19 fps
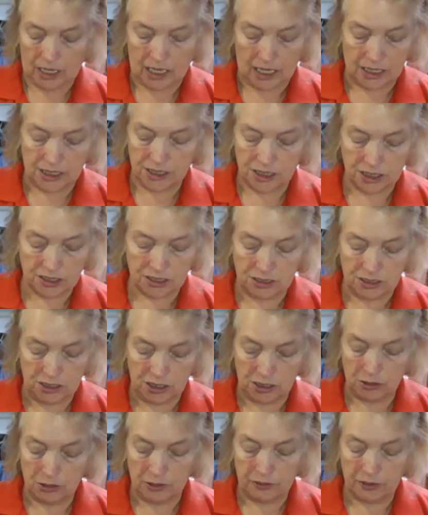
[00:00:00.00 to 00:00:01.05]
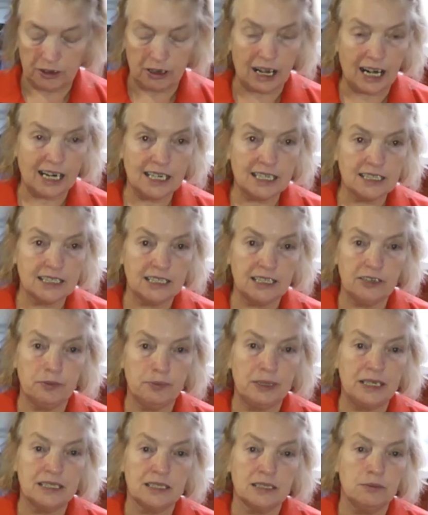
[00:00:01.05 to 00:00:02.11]
and just do a variety of
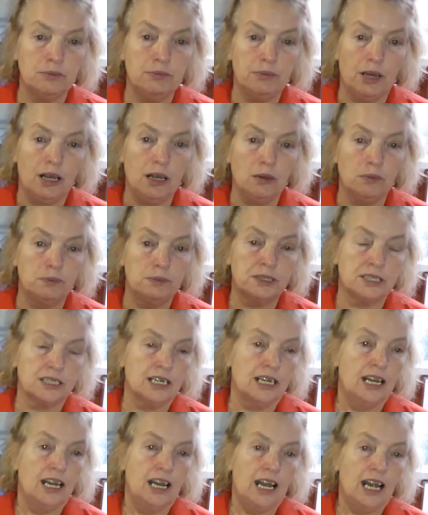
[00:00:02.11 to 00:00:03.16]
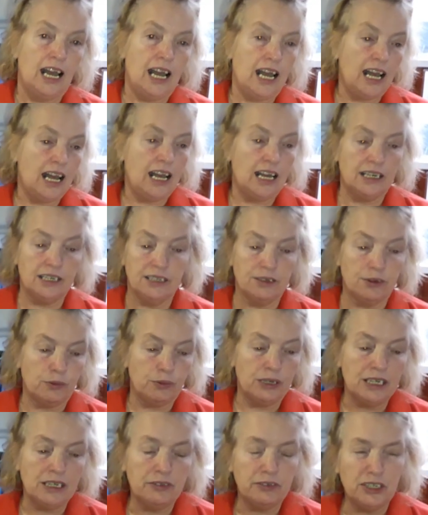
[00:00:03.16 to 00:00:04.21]
bits and bobs and
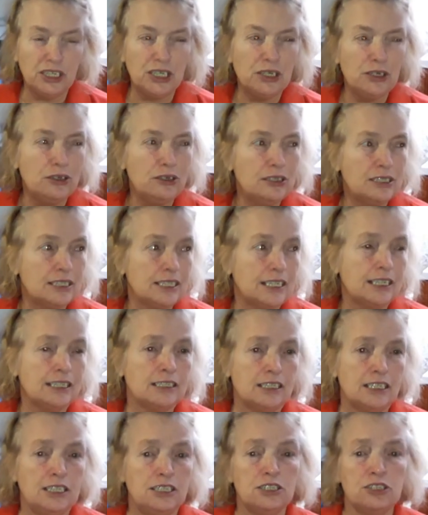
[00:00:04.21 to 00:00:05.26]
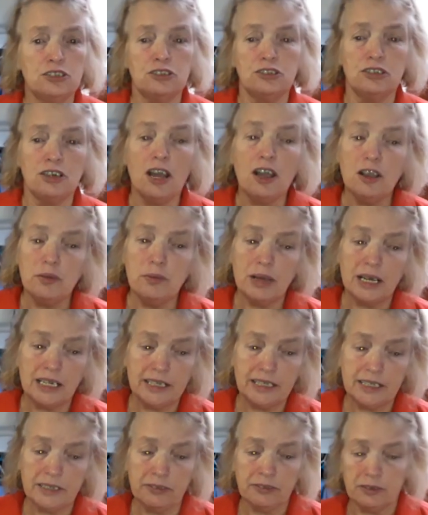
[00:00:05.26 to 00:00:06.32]
we have used this in so
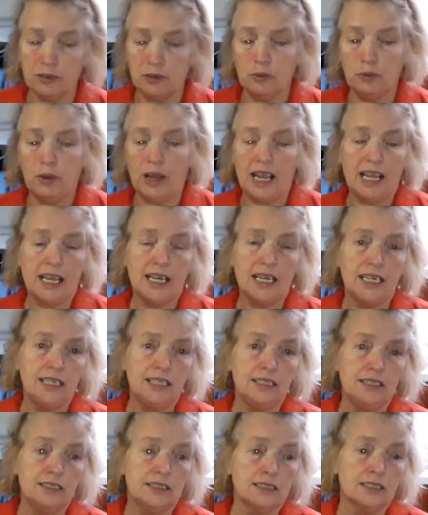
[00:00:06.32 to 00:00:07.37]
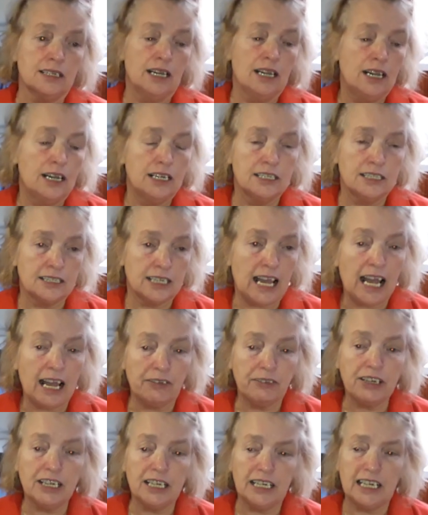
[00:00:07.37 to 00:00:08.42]
many different ways so
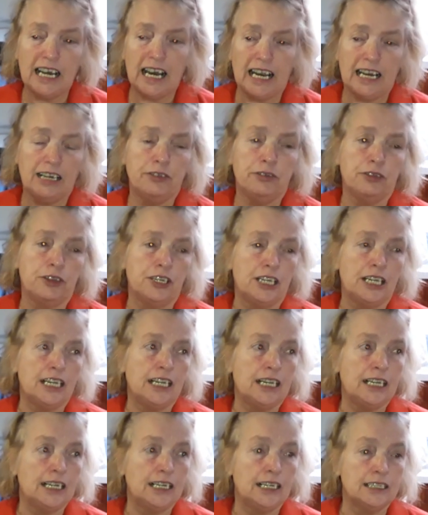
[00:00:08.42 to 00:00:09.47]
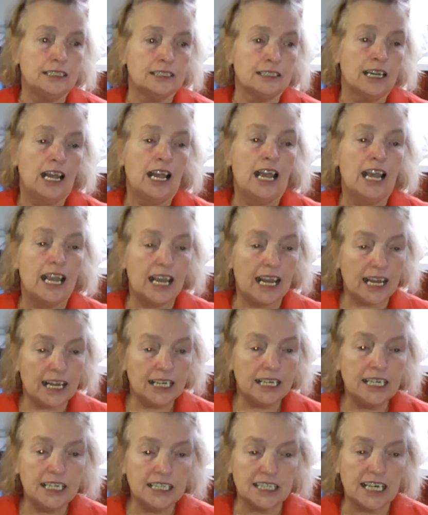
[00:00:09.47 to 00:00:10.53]
having a knife that is
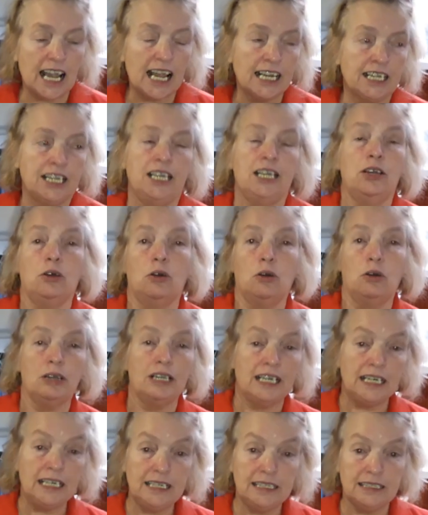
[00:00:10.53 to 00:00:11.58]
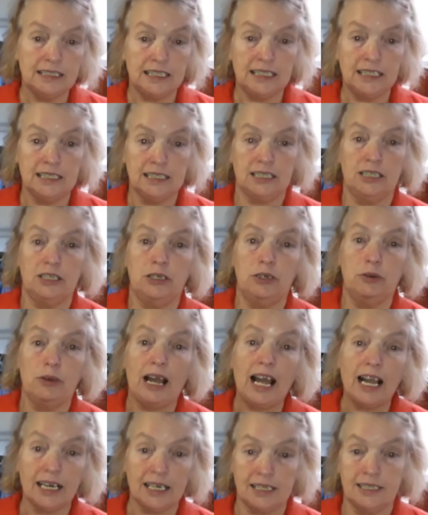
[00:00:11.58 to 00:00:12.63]
in your jacket or easy to
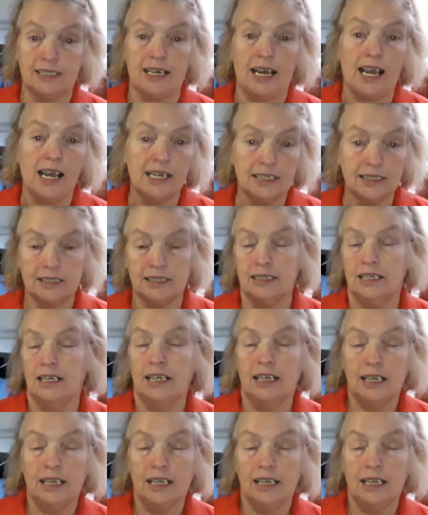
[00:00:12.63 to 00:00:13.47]
access